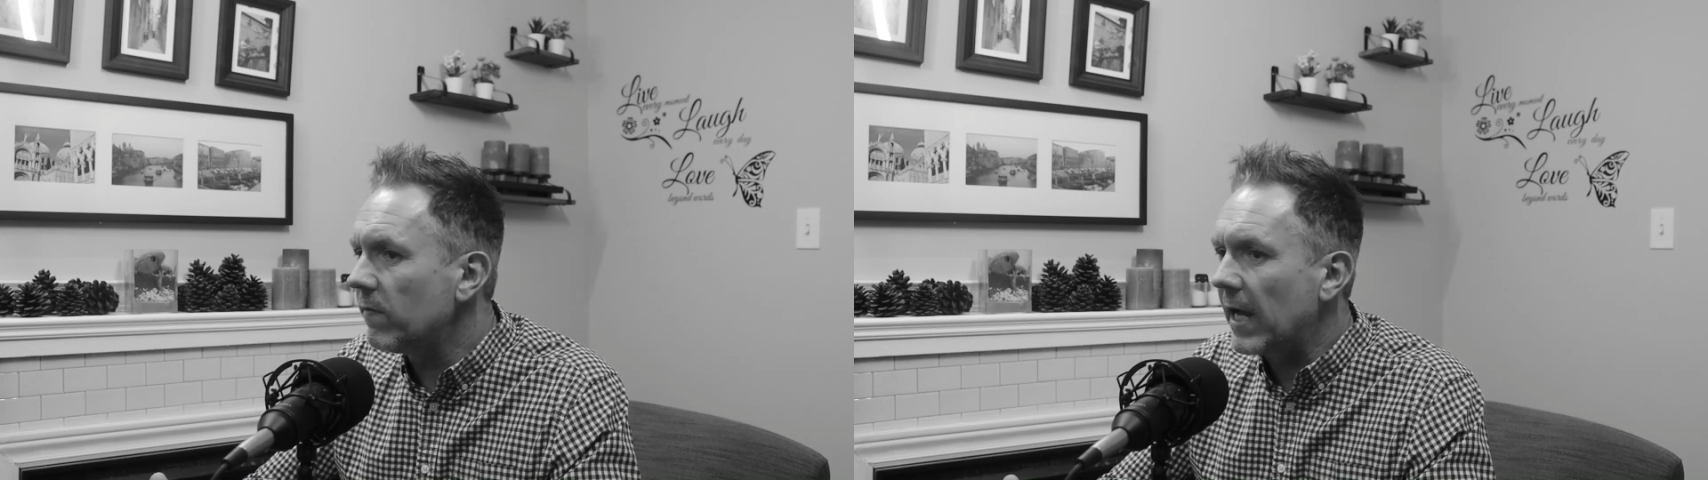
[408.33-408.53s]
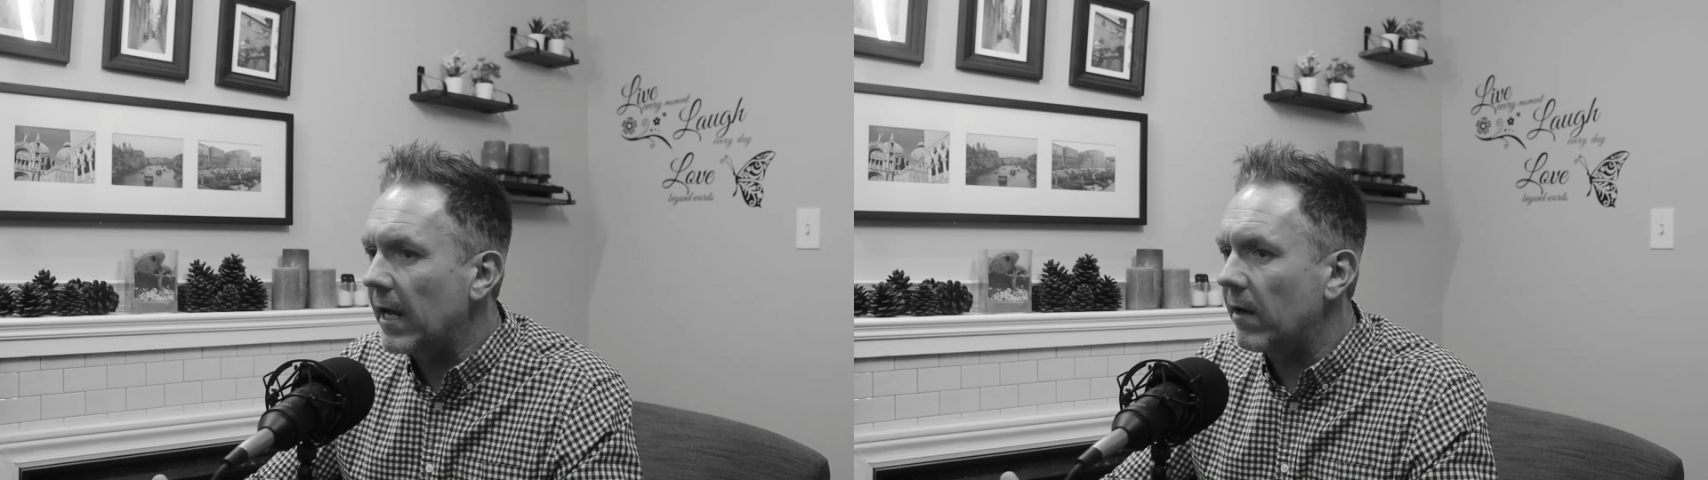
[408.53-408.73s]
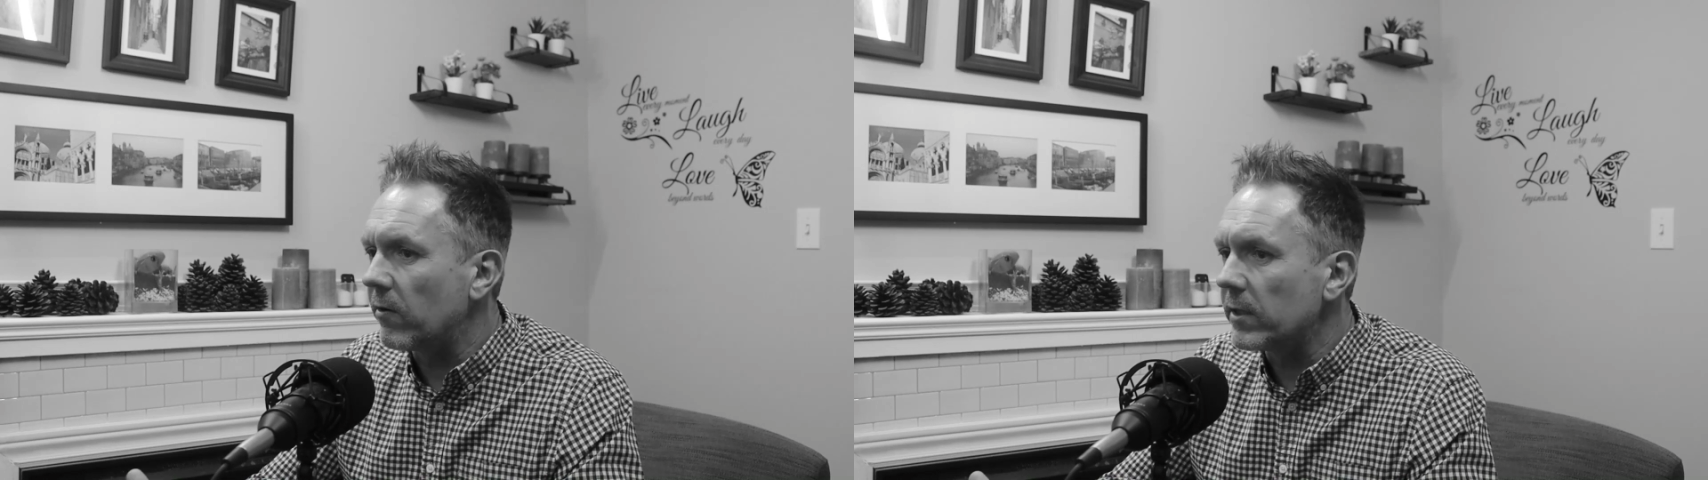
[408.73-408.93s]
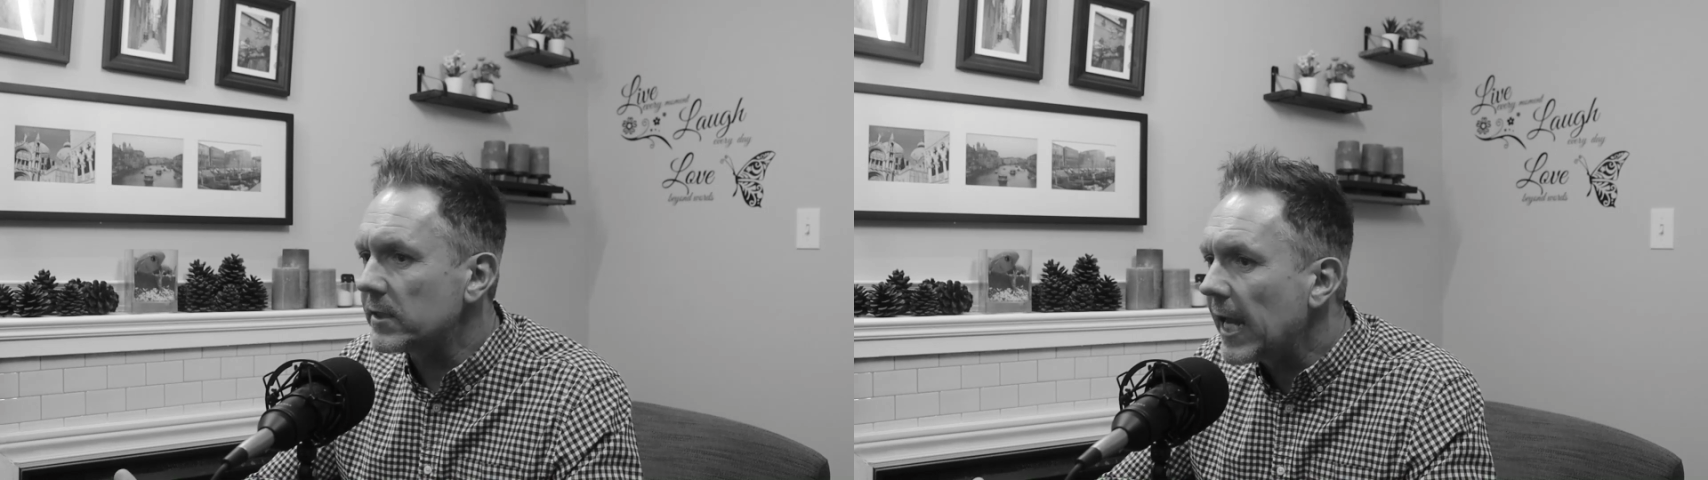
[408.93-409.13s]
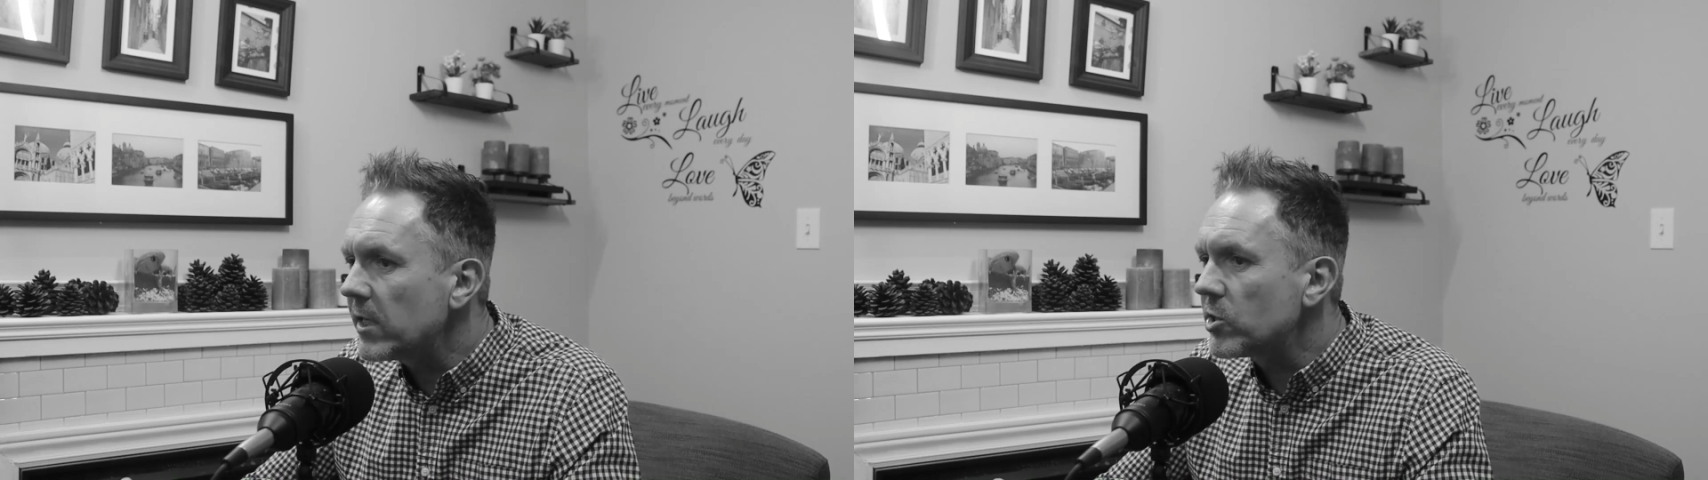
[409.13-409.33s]
of our
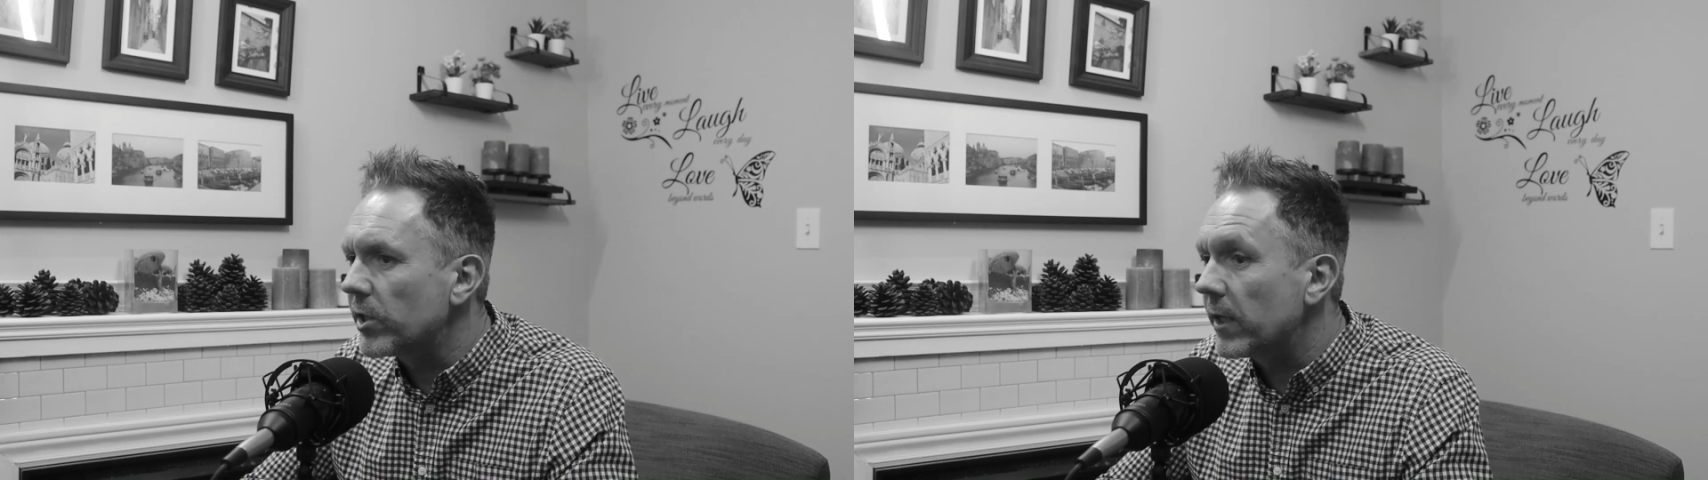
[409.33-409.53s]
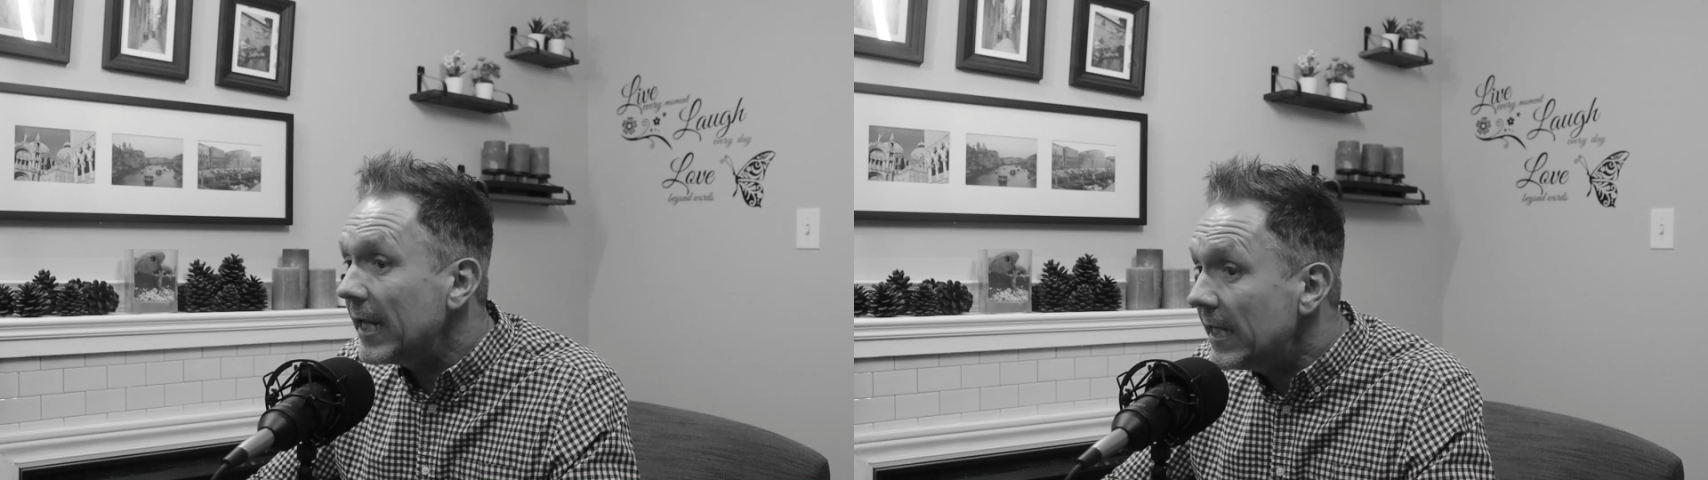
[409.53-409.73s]
attention